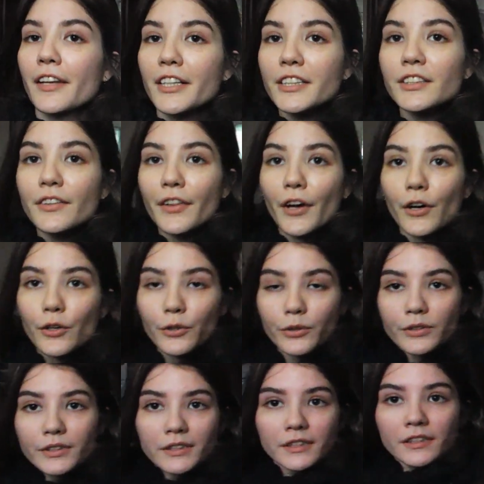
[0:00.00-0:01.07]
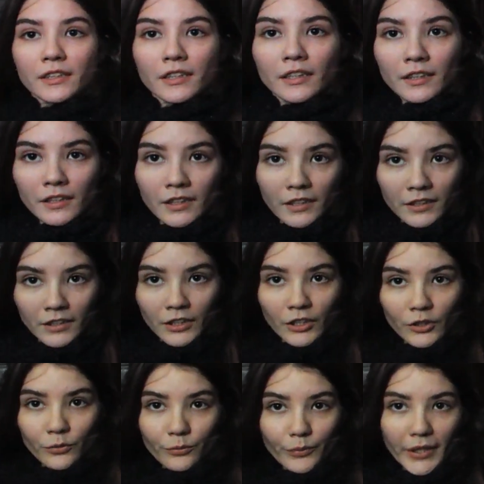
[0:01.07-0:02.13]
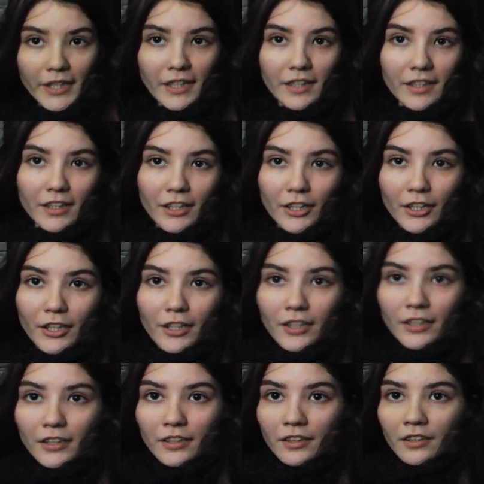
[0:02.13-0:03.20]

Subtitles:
there's those right here.